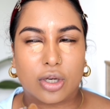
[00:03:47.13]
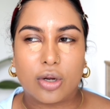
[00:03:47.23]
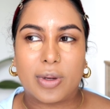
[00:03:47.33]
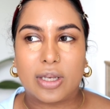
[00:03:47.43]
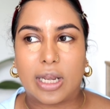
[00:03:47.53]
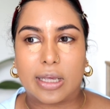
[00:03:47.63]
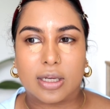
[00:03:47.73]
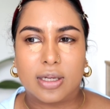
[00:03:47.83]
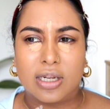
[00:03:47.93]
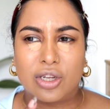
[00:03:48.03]
You know when
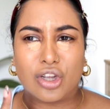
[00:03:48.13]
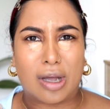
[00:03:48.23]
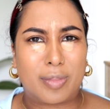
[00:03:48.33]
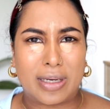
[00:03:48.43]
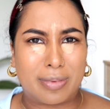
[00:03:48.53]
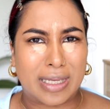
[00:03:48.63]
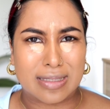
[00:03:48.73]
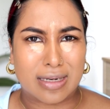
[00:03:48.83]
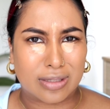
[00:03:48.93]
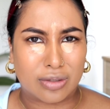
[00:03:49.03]
like your upper lip
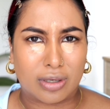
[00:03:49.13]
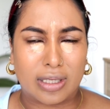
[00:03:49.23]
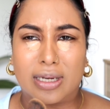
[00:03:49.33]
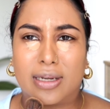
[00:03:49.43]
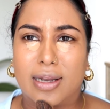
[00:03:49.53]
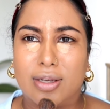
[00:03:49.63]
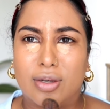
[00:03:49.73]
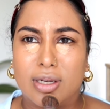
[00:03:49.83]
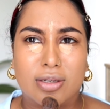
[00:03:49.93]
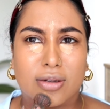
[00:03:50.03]
hair starts growing in and
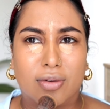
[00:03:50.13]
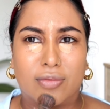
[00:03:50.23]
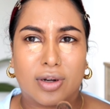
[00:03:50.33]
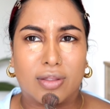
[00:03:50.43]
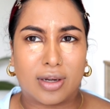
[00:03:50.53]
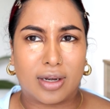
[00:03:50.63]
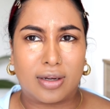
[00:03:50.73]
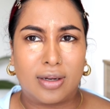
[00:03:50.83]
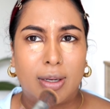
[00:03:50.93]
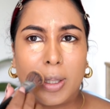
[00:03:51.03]
you need to go for a thread,